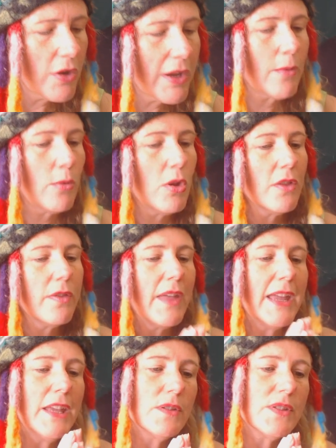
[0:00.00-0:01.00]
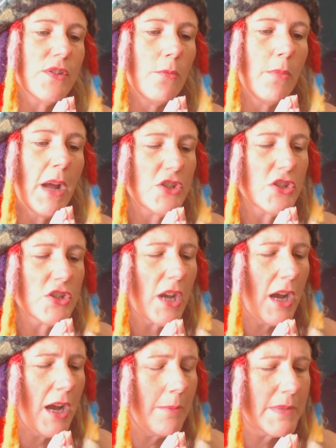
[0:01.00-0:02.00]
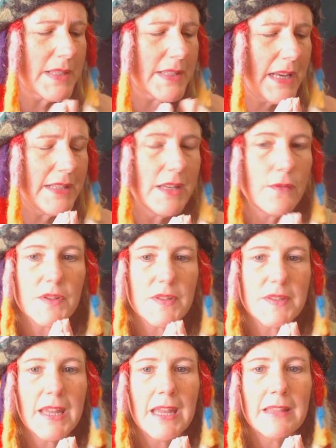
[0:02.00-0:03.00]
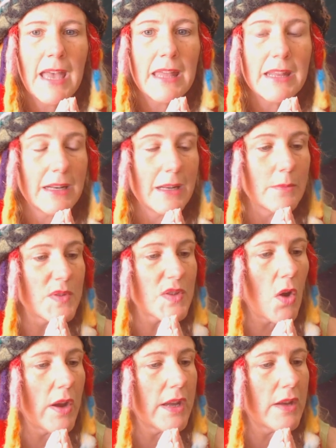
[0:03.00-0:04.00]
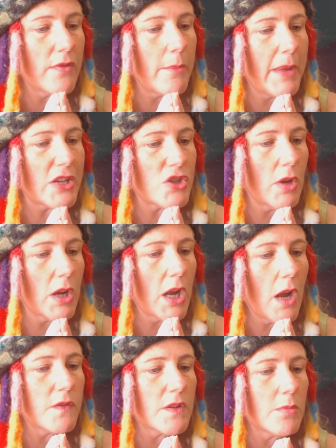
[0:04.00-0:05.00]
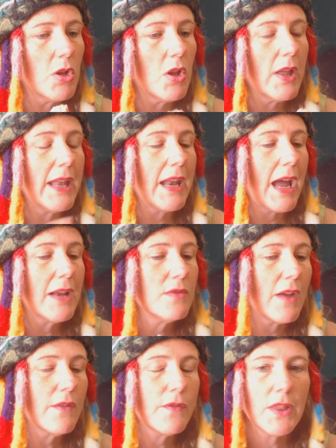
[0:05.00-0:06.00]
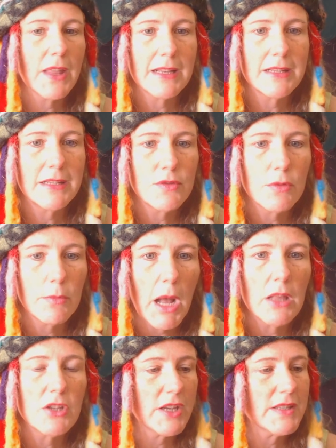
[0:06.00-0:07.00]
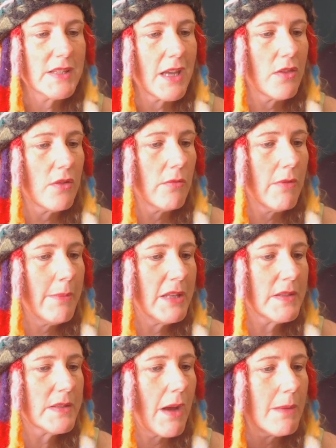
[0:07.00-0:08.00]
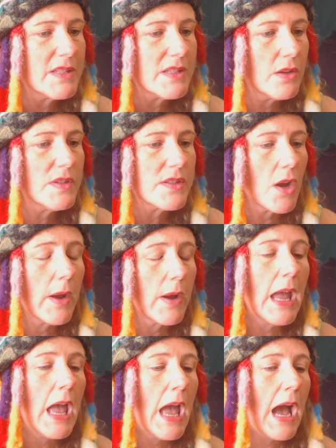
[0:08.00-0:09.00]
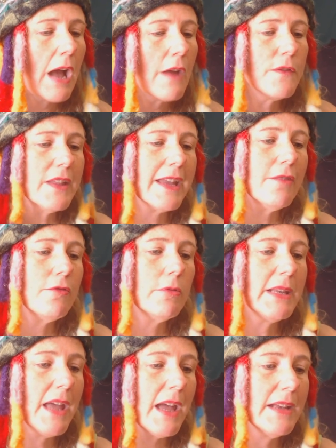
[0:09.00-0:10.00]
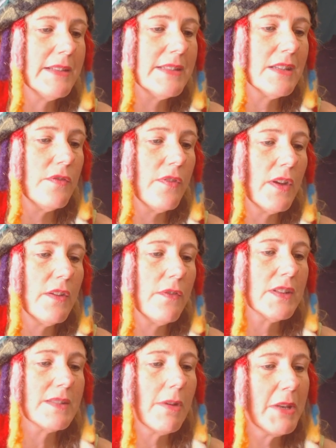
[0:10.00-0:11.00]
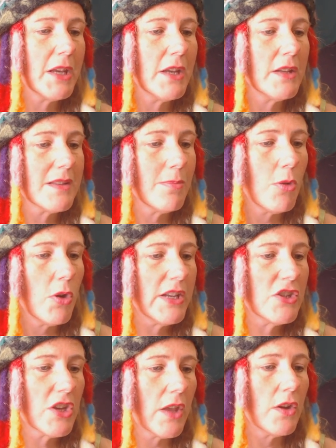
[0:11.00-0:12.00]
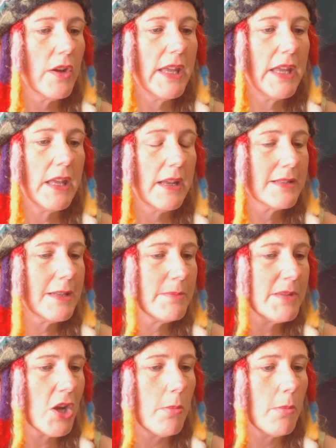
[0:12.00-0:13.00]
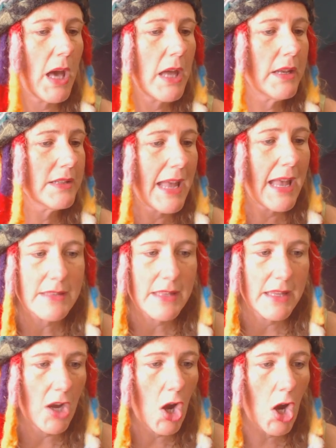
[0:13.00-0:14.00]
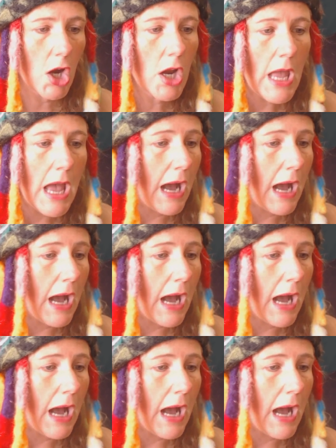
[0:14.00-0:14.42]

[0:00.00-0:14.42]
Okay, well, thank you so much, Stacy, for saying that. And I'm sorry if it makes you uncomfortable. And I feel like I need to apologize to other women. So I'm so sorry. I feel like it would be nice if us women could support each other in accepting our bodies as they are.